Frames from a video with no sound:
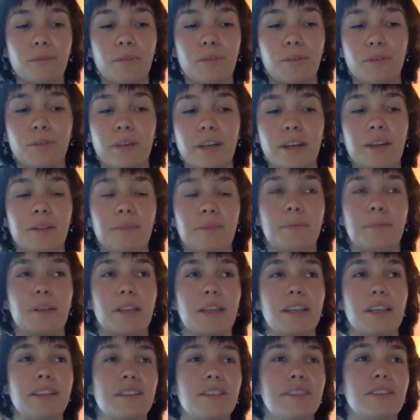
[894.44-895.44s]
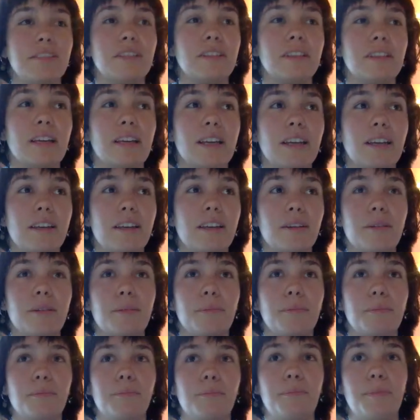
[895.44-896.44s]
Great place to like
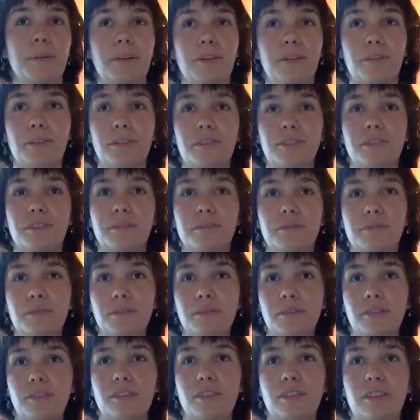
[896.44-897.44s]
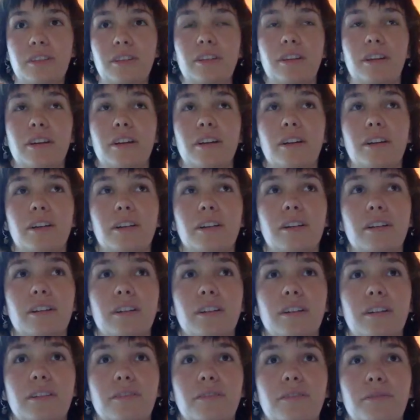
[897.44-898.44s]
build
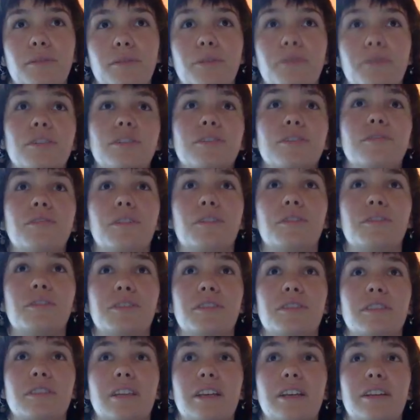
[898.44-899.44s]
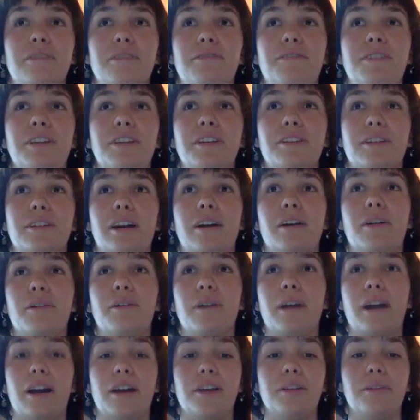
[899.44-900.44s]
well, first of all, just like figure
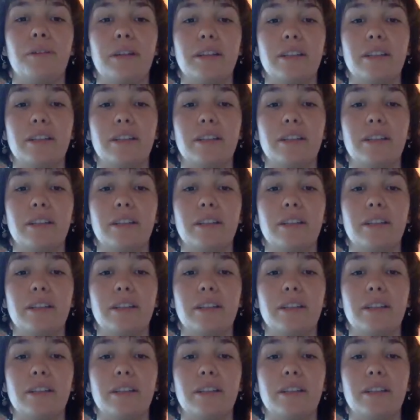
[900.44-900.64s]
out how you